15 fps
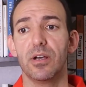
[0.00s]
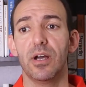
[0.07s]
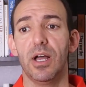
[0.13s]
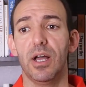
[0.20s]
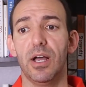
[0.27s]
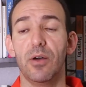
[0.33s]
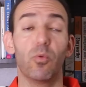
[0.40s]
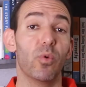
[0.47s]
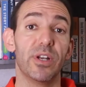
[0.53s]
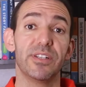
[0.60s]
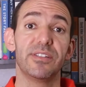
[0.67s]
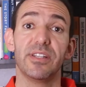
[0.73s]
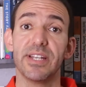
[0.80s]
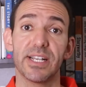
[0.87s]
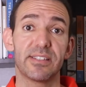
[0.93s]
What
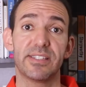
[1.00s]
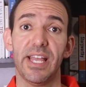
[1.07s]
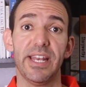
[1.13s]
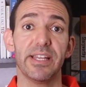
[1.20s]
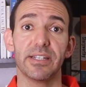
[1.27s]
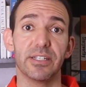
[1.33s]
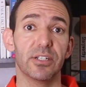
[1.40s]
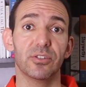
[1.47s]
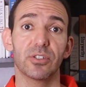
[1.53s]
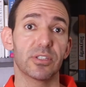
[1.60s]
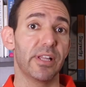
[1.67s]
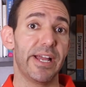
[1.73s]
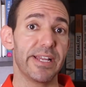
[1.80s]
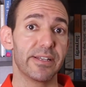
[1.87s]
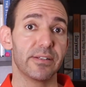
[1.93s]
is the next tenant going to look
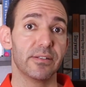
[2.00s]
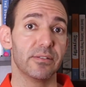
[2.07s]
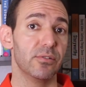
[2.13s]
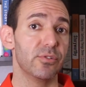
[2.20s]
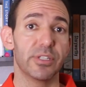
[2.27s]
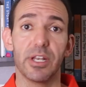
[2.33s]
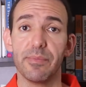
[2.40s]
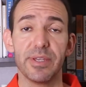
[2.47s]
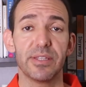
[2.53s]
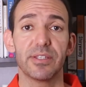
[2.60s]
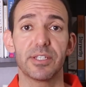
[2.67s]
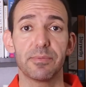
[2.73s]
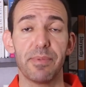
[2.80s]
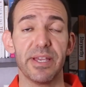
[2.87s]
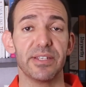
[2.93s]
like? Who's going to be in
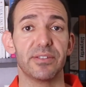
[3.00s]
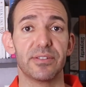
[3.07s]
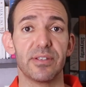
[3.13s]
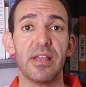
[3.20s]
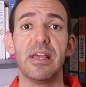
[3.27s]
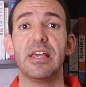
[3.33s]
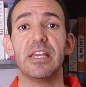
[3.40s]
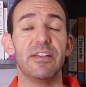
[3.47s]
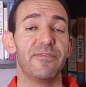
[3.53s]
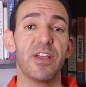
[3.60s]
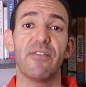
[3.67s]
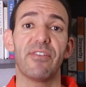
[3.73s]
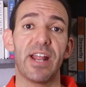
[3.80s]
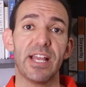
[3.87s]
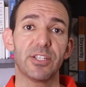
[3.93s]
this space? If you
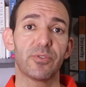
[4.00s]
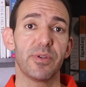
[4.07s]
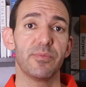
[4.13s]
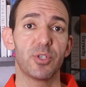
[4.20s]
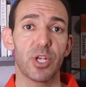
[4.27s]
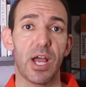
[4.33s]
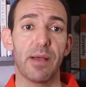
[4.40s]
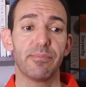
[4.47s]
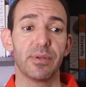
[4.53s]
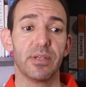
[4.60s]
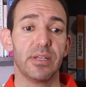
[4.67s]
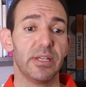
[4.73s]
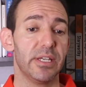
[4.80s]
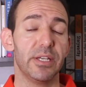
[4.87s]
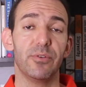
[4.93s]
have an ice cream shop
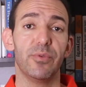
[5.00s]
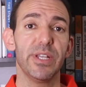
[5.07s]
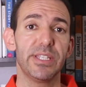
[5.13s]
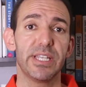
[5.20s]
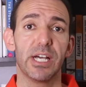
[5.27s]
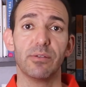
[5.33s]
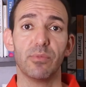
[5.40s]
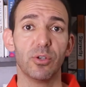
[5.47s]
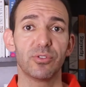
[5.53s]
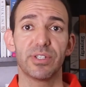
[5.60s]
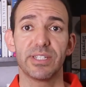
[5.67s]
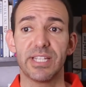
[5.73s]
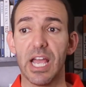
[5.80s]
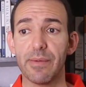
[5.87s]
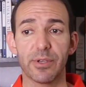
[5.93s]
In retail, most
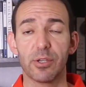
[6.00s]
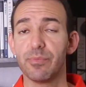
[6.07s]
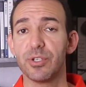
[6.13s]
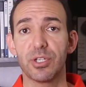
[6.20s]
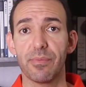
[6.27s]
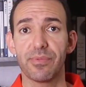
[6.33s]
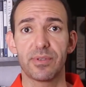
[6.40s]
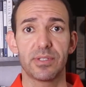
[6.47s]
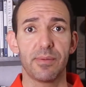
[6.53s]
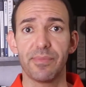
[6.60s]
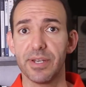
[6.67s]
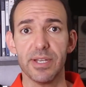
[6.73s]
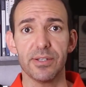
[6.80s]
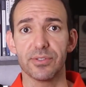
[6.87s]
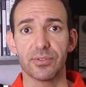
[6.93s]
of the time, it could be
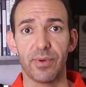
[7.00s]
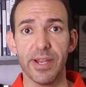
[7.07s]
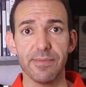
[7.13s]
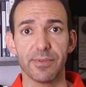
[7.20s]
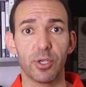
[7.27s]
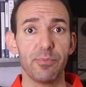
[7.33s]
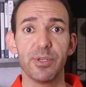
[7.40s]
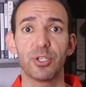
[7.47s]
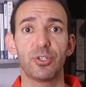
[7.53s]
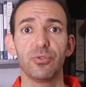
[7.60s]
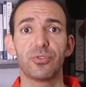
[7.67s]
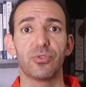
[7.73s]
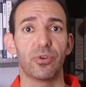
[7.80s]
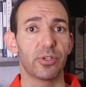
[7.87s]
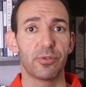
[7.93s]
something else, right? It could be a shoe
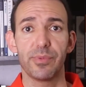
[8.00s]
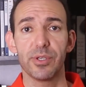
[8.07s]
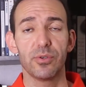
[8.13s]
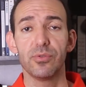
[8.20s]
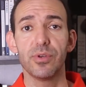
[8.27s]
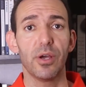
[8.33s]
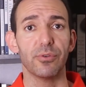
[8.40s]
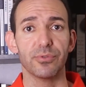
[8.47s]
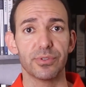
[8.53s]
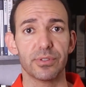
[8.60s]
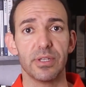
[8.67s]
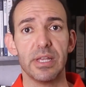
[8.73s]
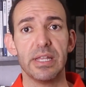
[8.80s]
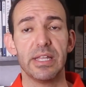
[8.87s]
store. It could be, who knows?